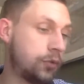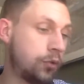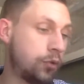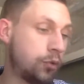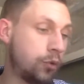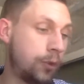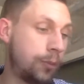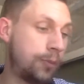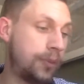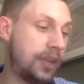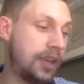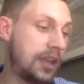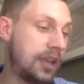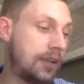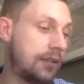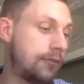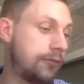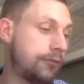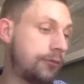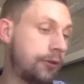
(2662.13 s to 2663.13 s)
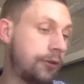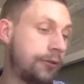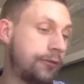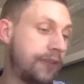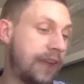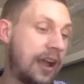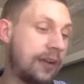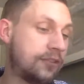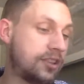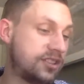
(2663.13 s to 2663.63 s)
Repeat for
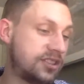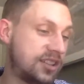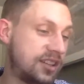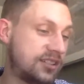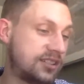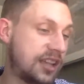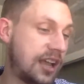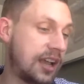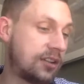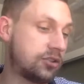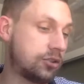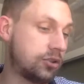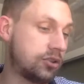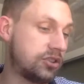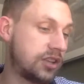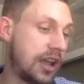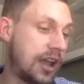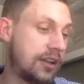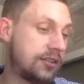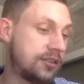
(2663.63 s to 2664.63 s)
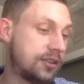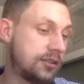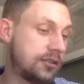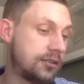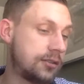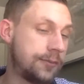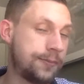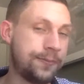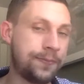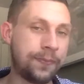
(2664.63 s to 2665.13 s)
5 to 6
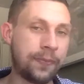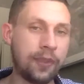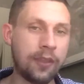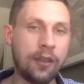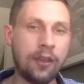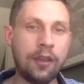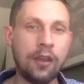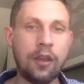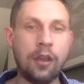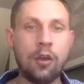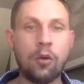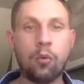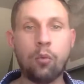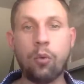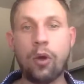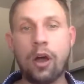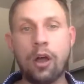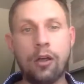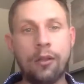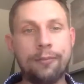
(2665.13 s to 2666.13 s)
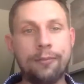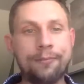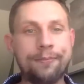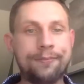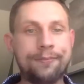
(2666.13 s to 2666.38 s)
exercises. Well,